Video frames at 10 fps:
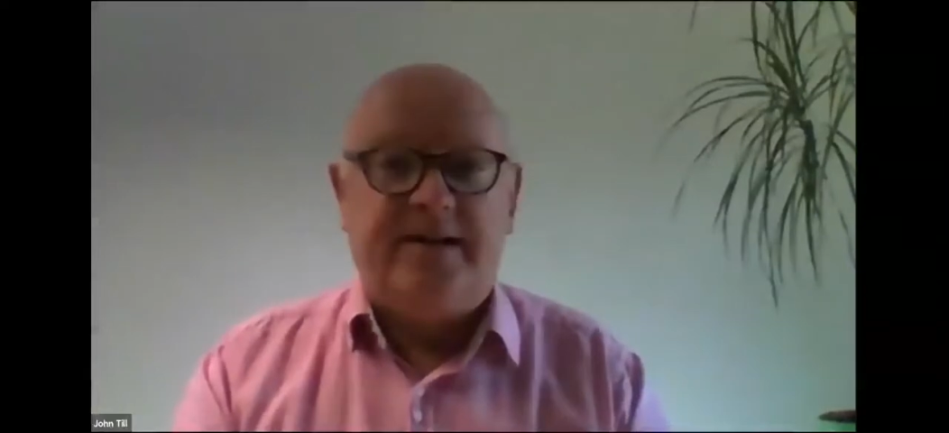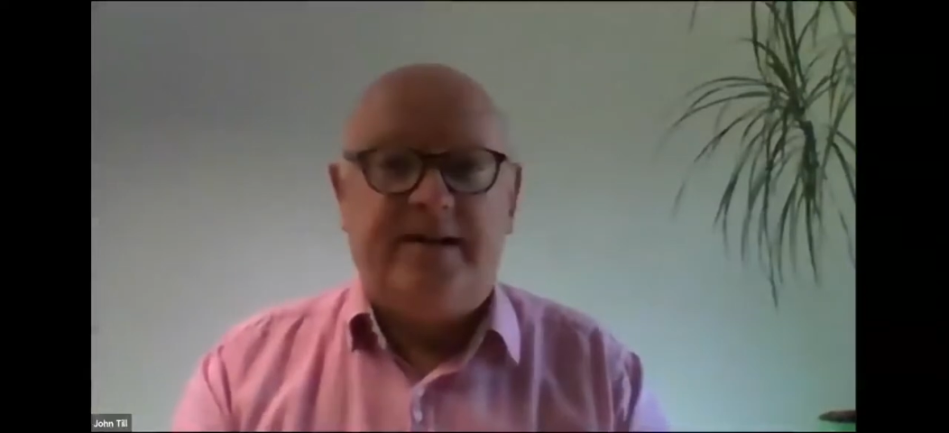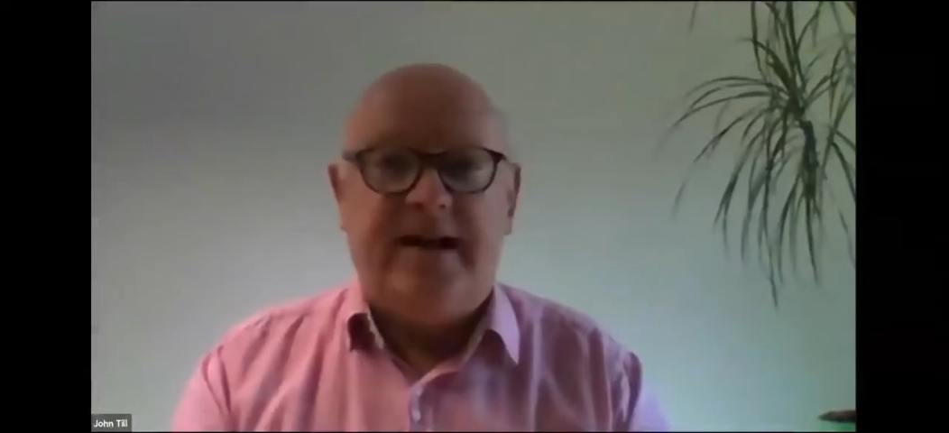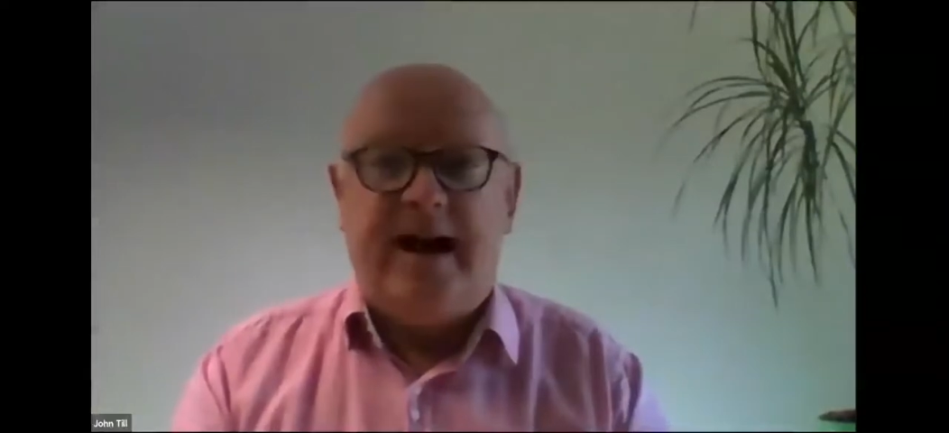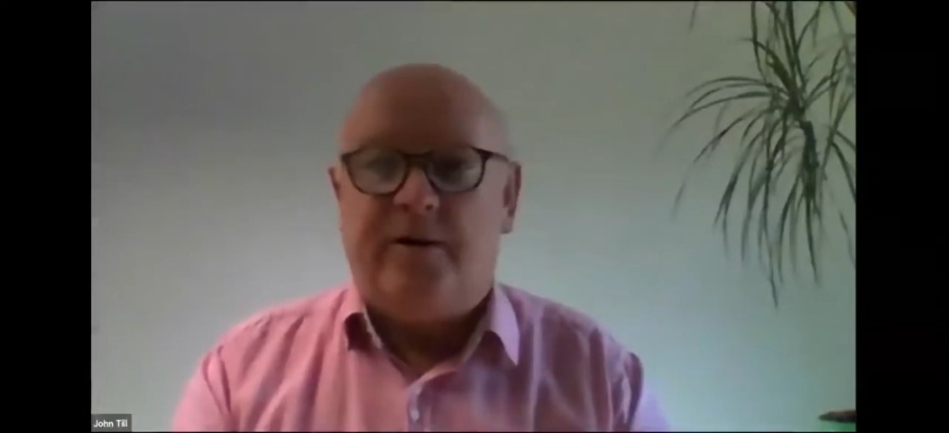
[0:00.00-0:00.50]

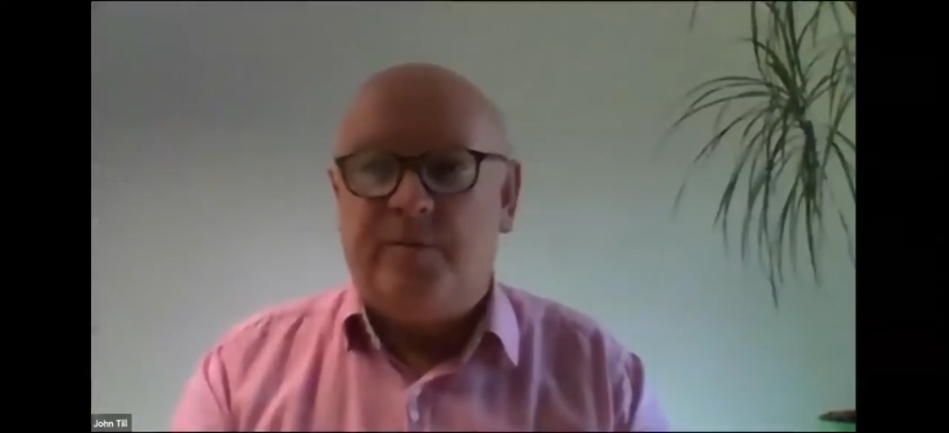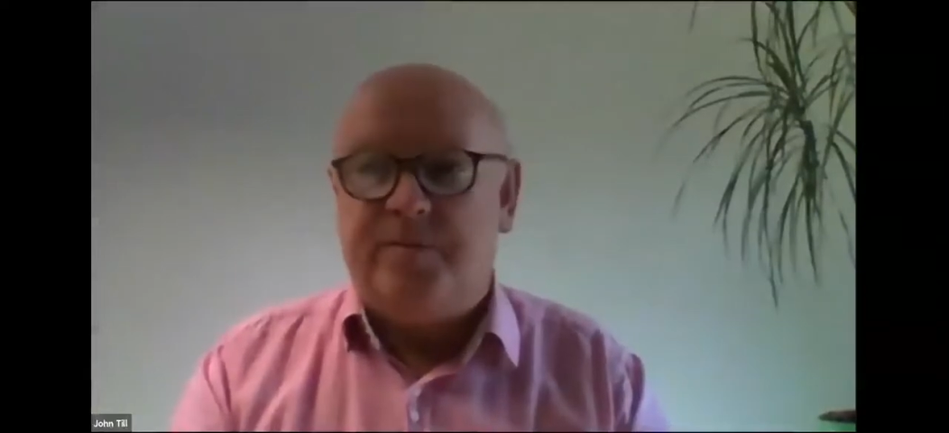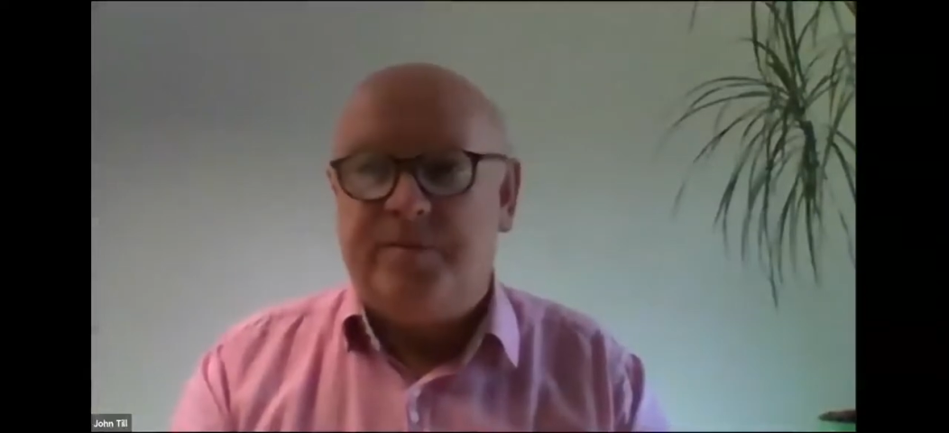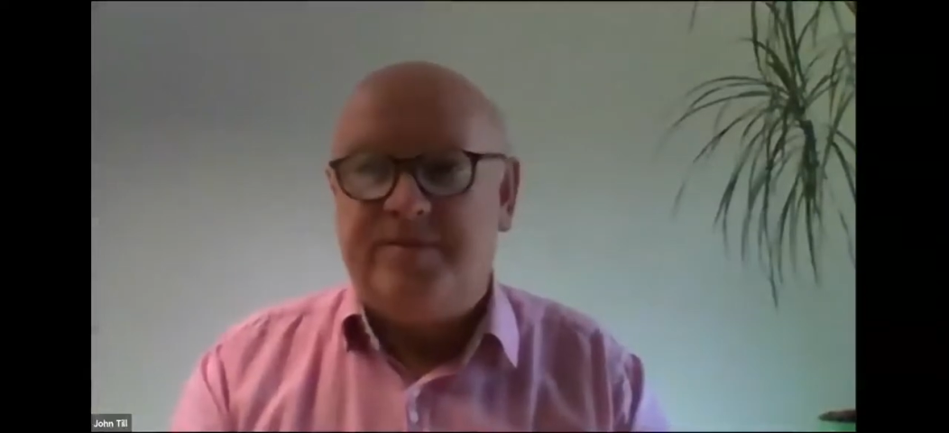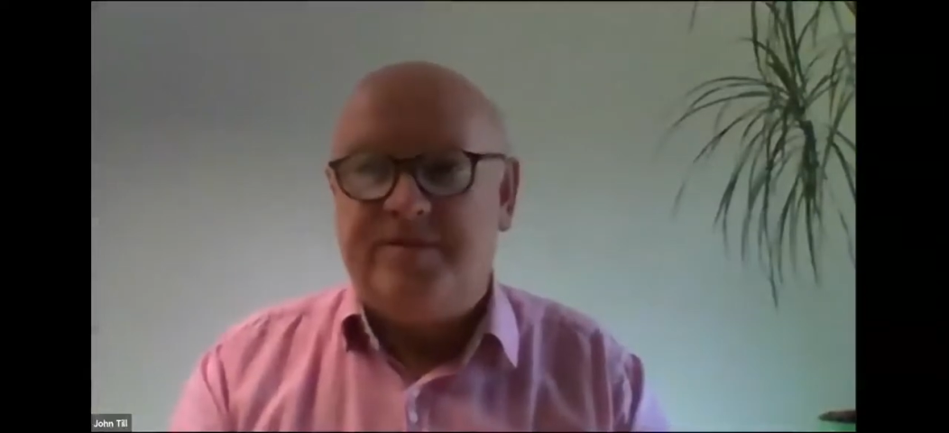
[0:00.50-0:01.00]
can help
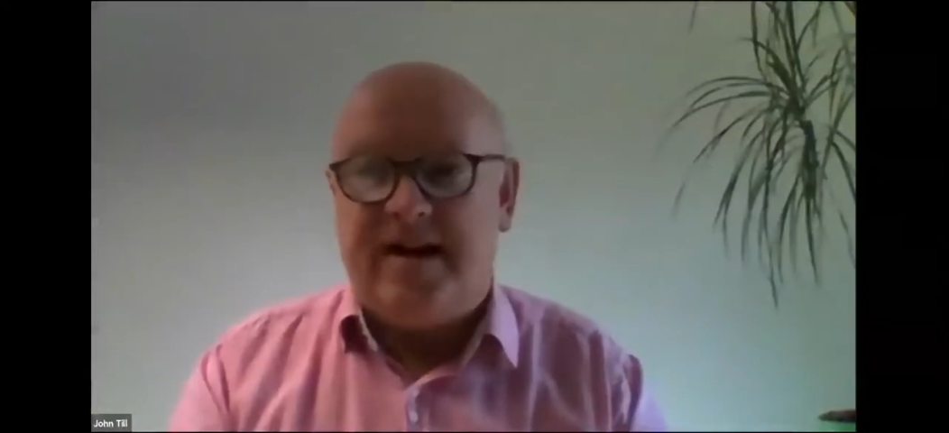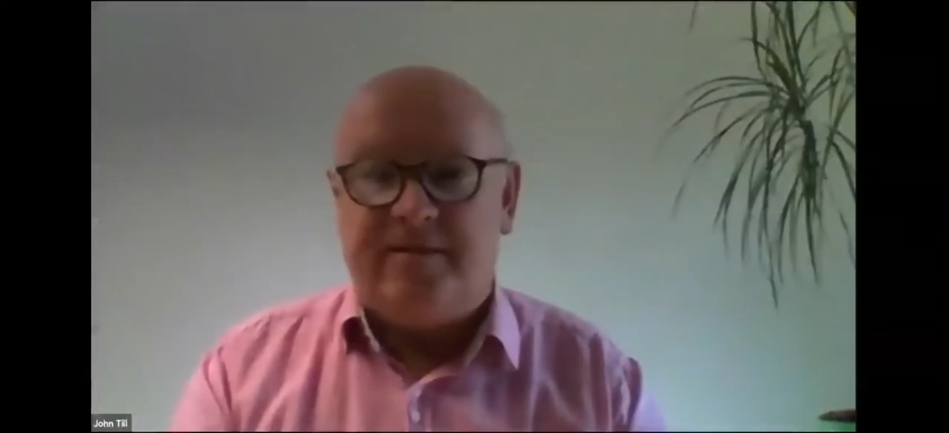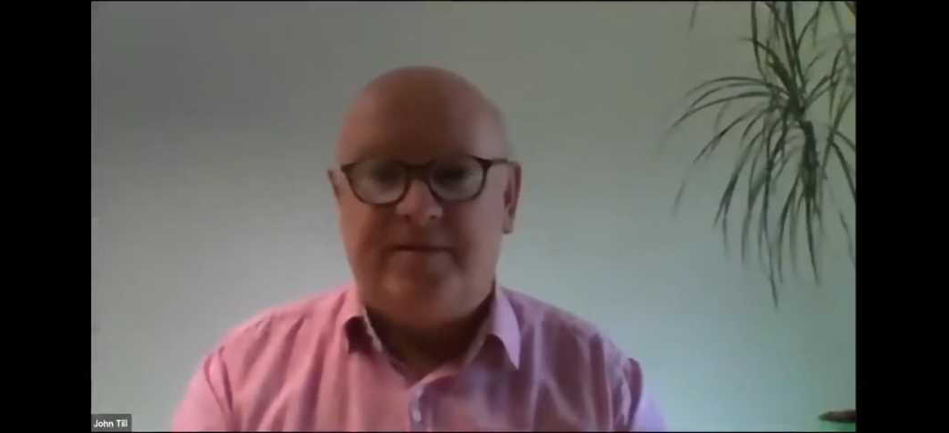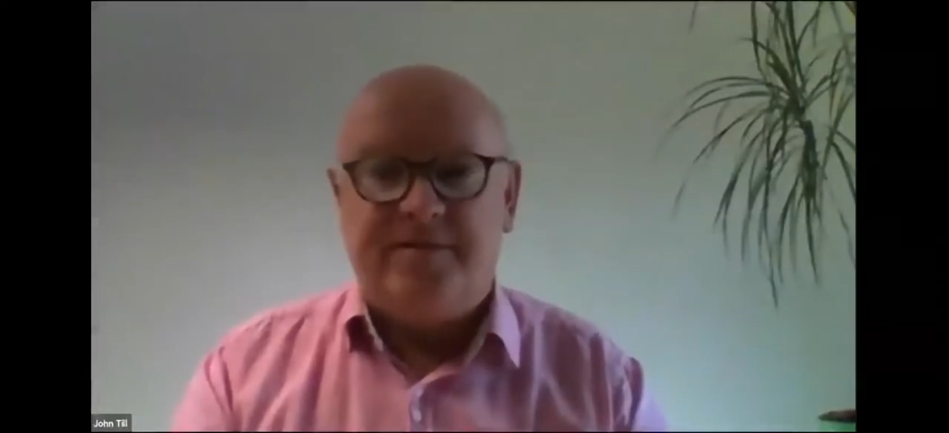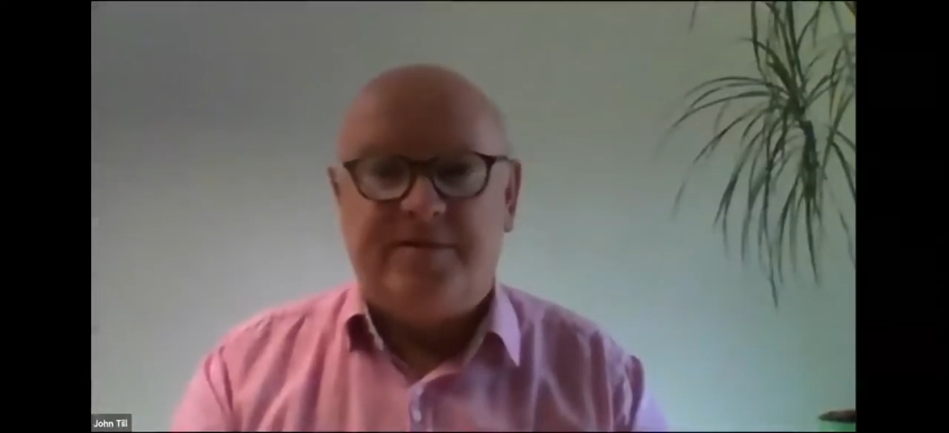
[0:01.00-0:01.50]

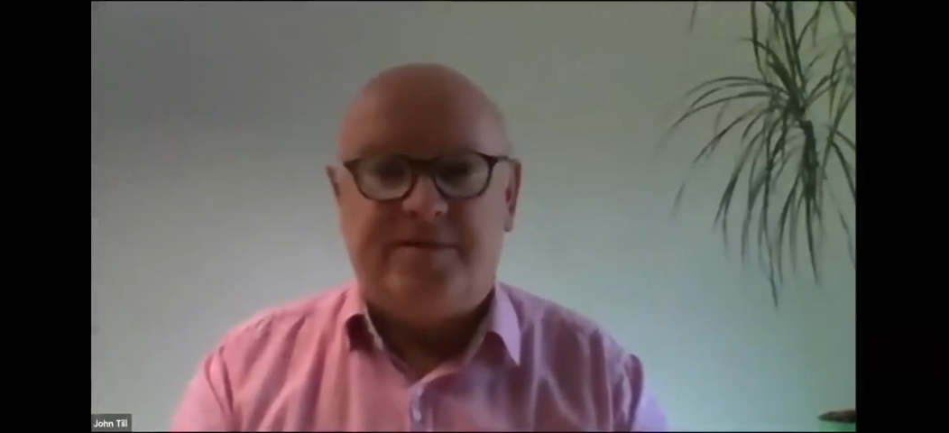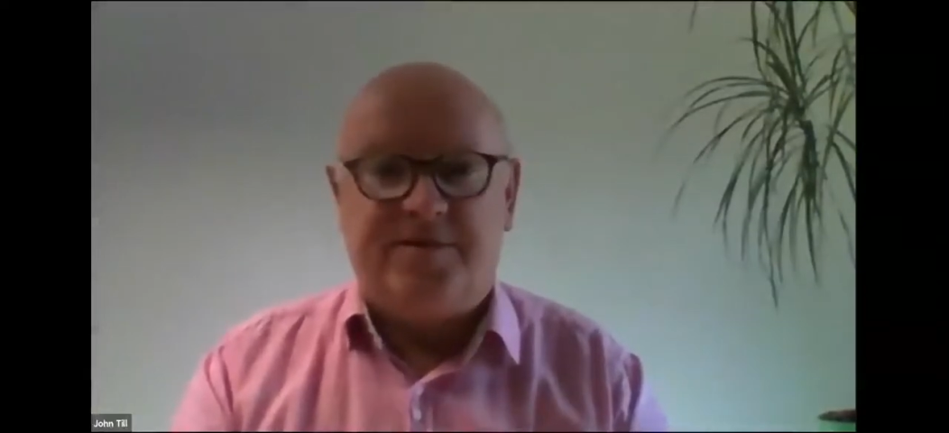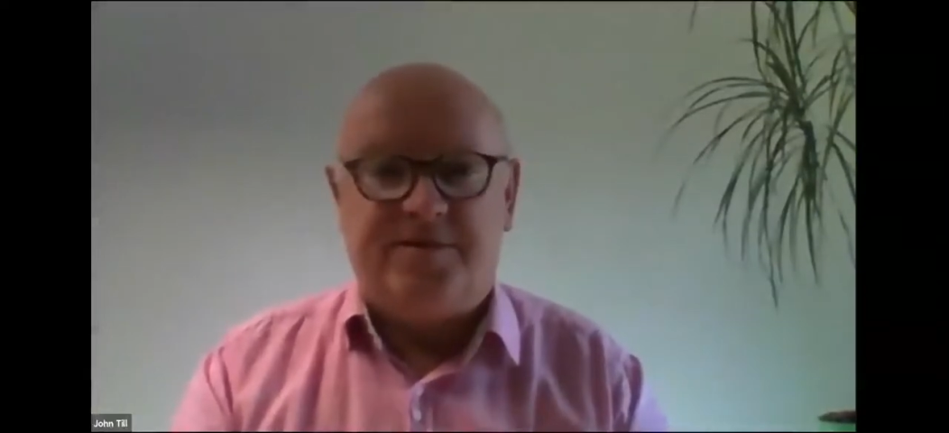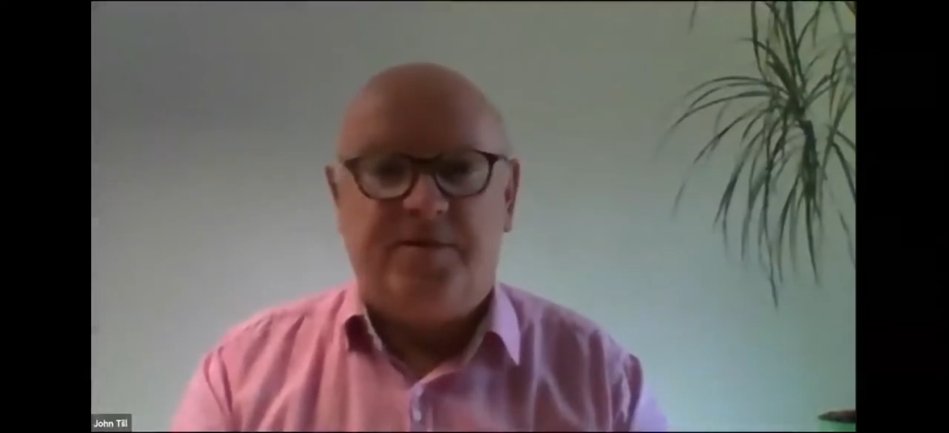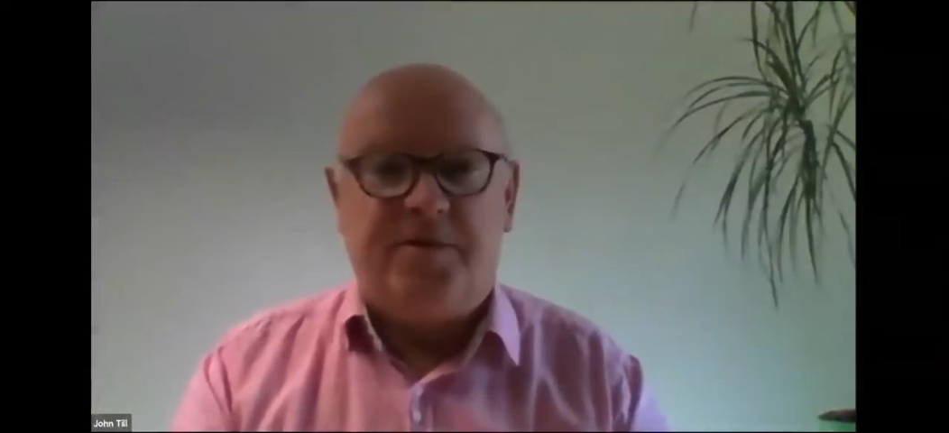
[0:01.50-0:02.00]
tell the
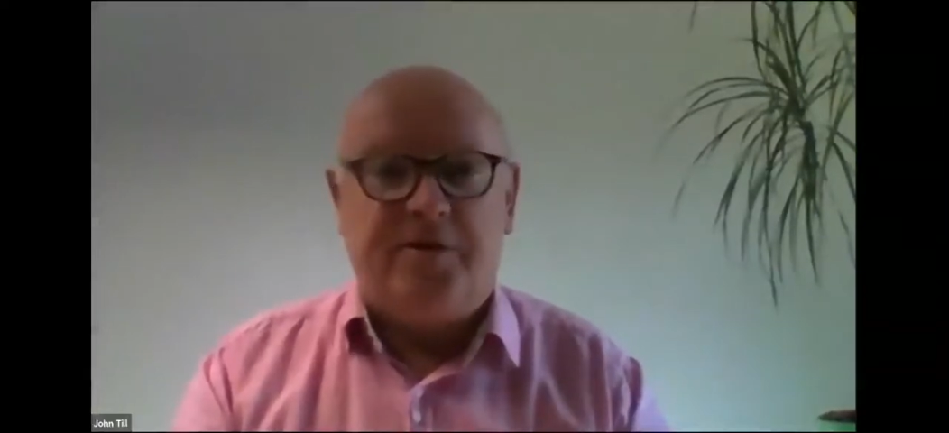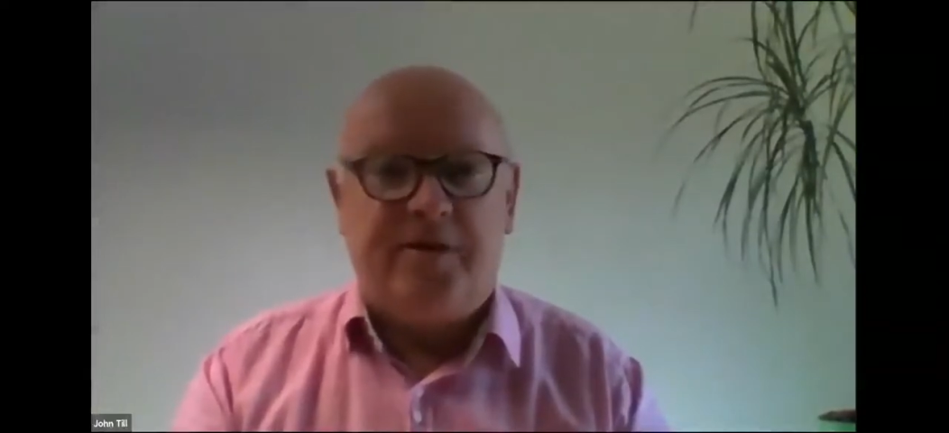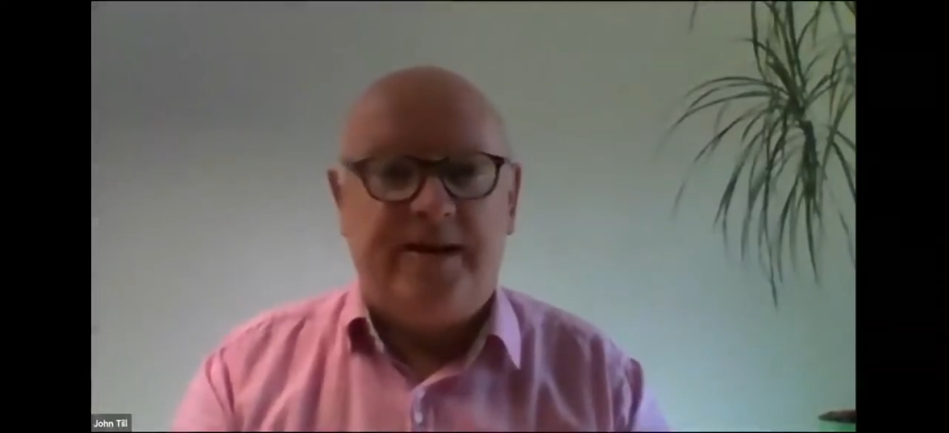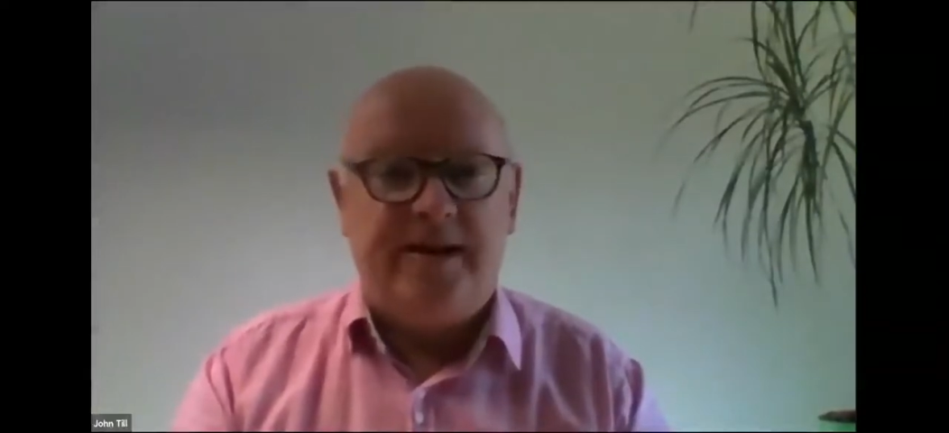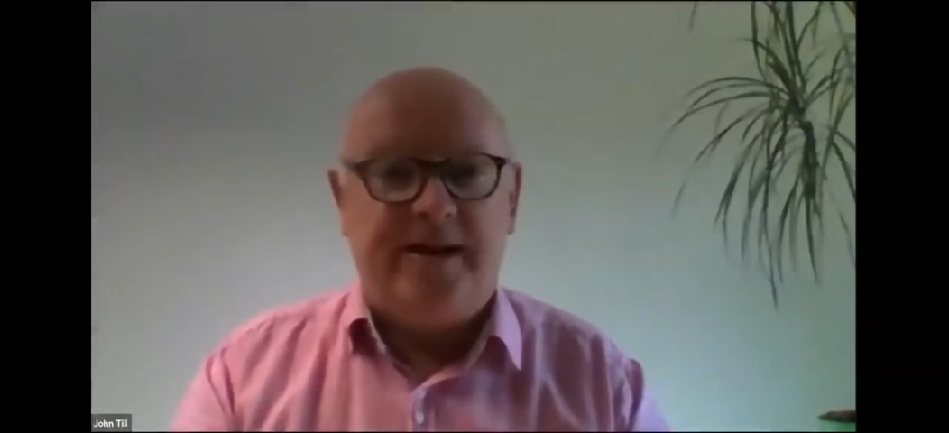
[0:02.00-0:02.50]
story?